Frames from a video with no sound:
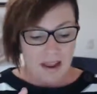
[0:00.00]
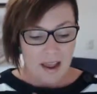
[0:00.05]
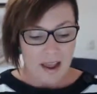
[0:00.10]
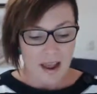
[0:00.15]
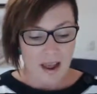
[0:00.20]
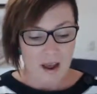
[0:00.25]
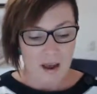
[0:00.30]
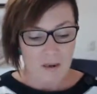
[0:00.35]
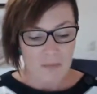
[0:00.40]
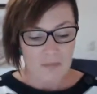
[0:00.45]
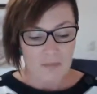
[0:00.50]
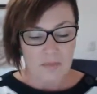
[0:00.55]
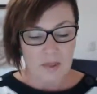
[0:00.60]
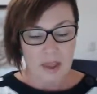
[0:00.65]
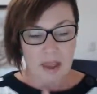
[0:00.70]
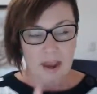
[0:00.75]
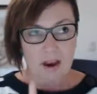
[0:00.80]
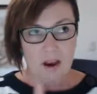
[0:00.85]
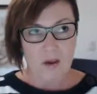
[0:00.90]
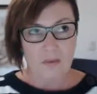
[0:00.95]
And
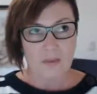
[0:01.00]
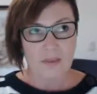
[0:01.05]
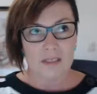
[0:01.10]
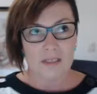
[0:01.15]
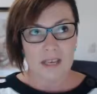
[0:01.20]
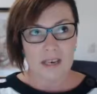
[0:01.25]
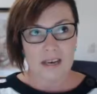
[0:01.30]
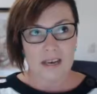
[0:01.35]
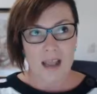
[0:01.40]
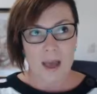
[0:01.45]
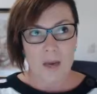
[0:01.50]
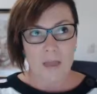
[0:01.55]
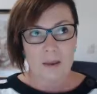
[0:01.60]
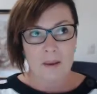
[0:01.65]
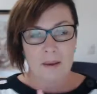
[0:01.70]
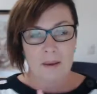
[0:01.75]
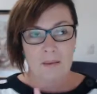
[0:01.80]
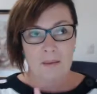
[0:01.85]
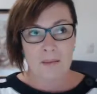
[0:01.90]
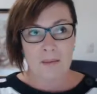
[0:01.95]
I was sending out
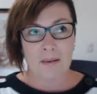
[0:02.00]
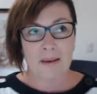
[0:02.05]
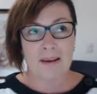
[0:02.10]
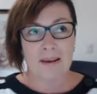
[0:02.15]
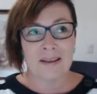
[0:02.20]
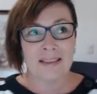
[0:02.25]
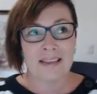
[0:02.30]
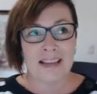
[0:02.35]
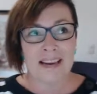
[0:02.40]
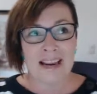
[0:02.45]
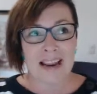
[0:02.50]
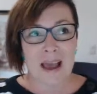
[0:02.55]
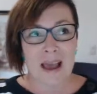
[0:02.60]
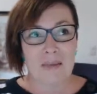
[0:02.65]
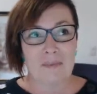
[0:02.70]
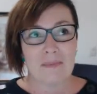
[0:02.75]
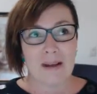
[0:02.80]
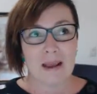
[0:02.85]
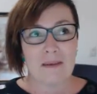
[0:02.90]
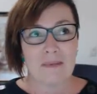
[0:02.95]

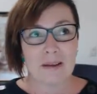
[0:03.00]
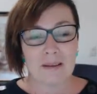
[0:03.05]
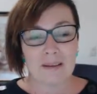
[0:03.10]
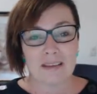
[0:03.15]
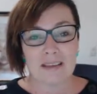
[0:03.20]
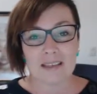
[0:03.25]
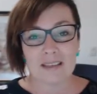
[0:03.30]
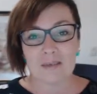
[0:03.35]
PayPal links.